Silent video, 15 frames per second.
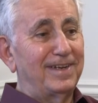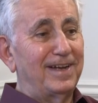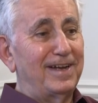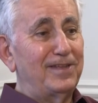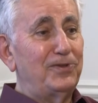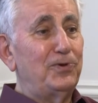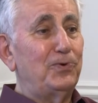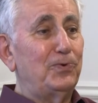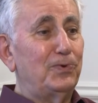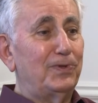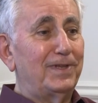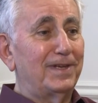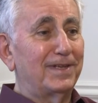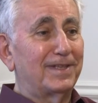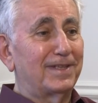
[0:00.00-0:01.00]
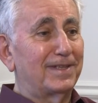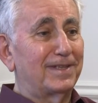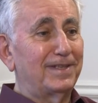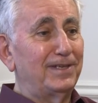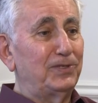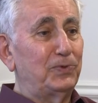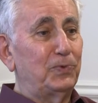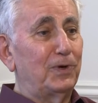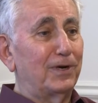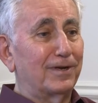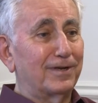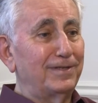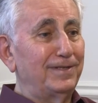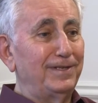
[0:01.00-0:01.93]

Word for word: I knew that this work